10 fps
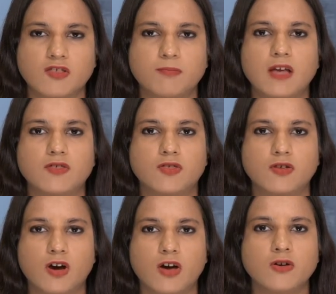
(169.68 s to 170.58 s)
it's expected
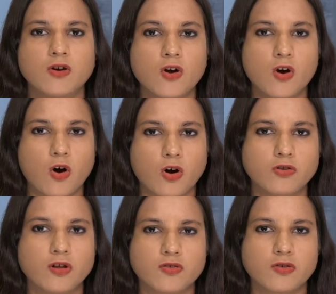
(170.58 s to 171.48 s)
to go
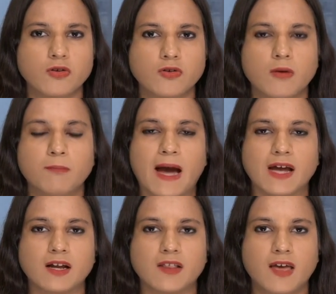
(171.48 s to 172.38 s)
on to
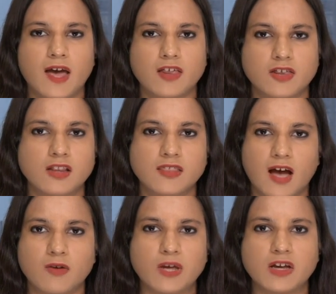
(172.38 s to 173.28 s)
Bangladesh in
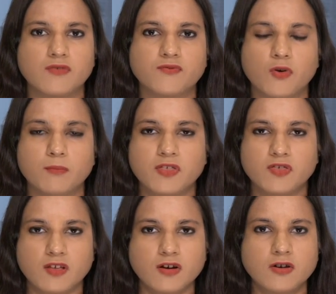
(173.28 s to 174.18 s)
that weakened form, but
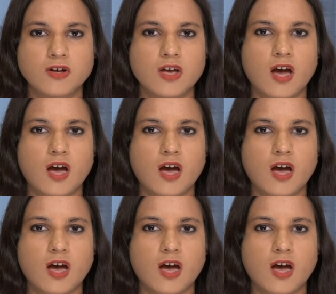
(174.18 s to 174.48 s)
still